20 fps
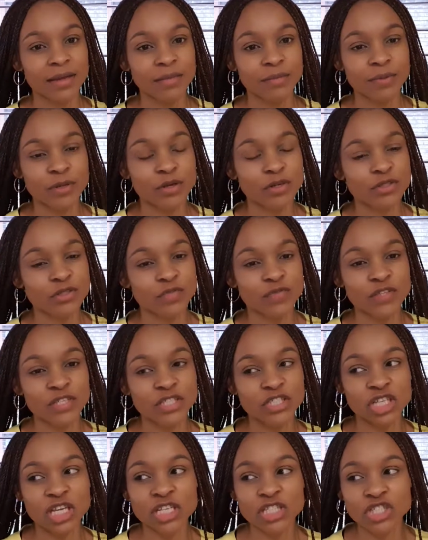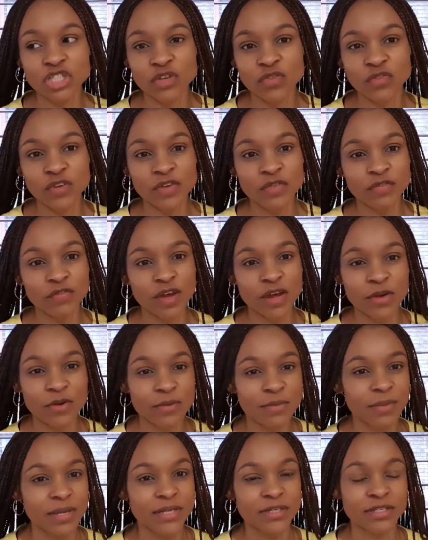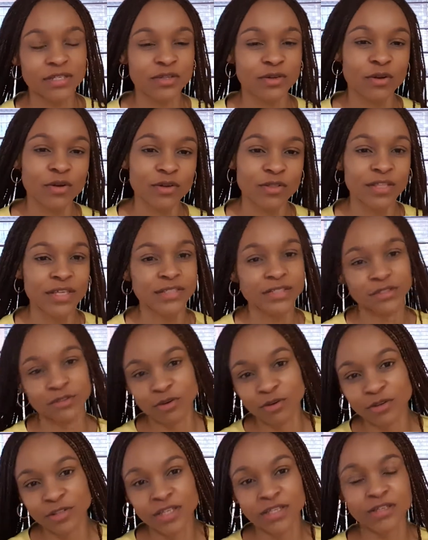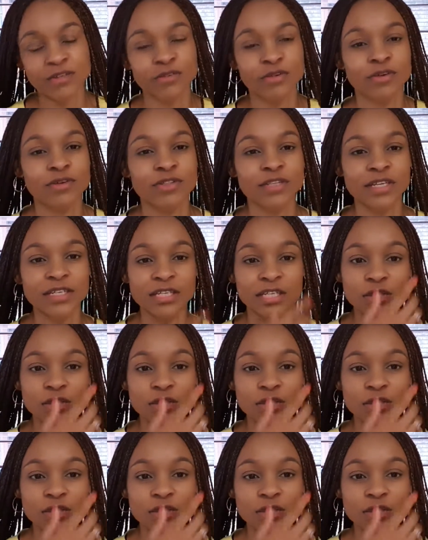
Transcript: because of the change of environment and all that and all that and all that,